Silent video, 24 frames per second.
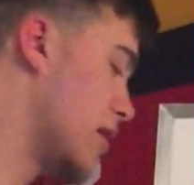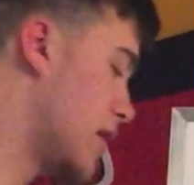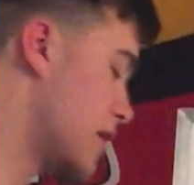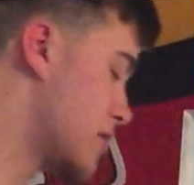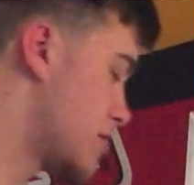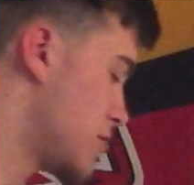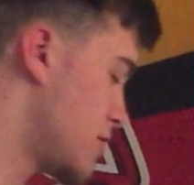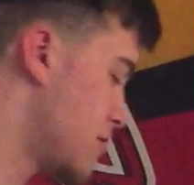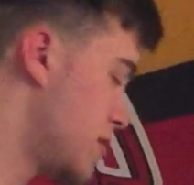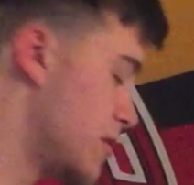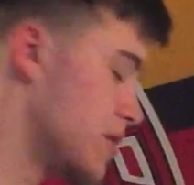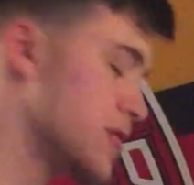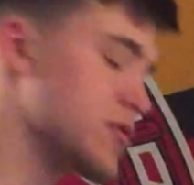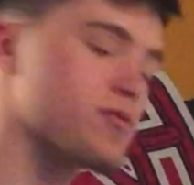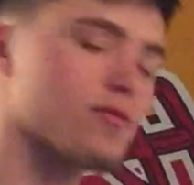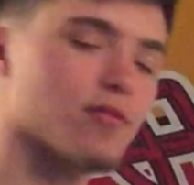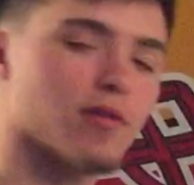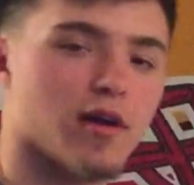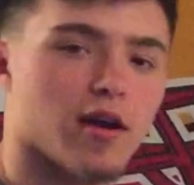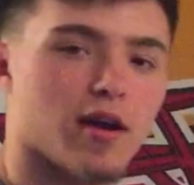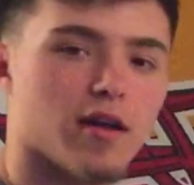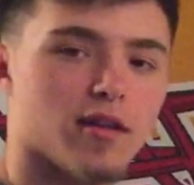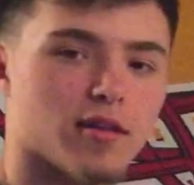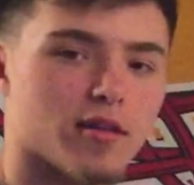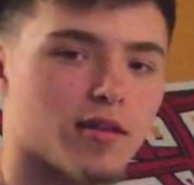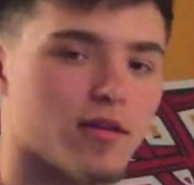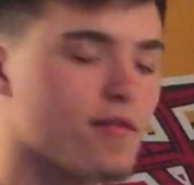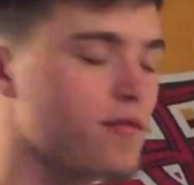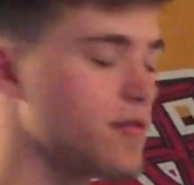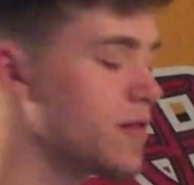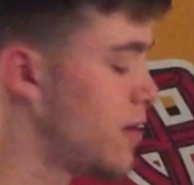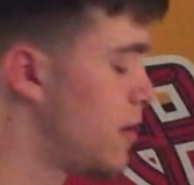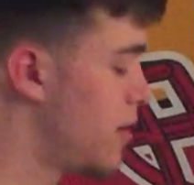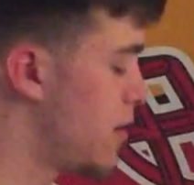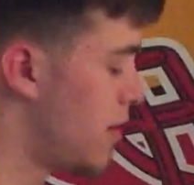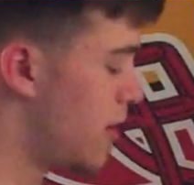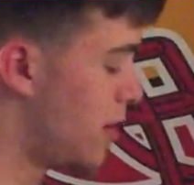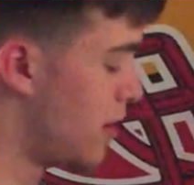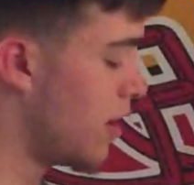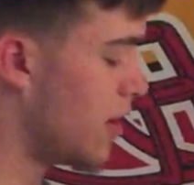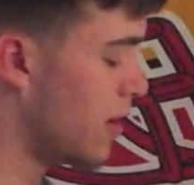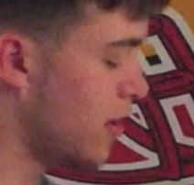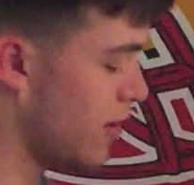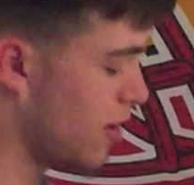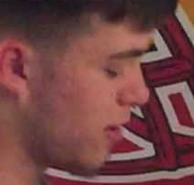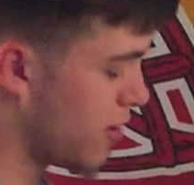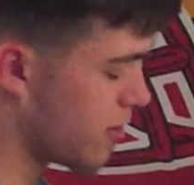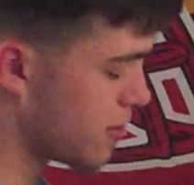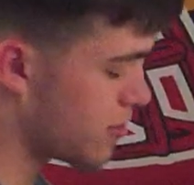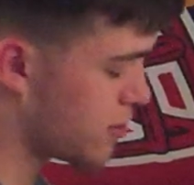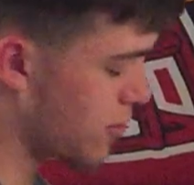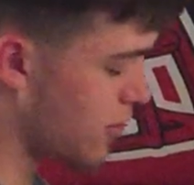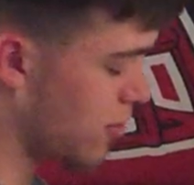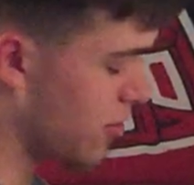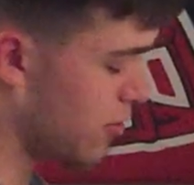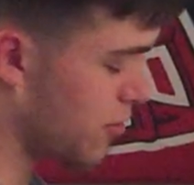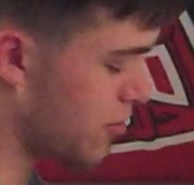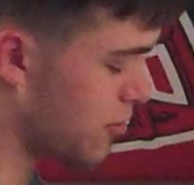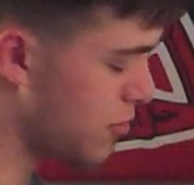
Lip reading: that's where it is where I live. So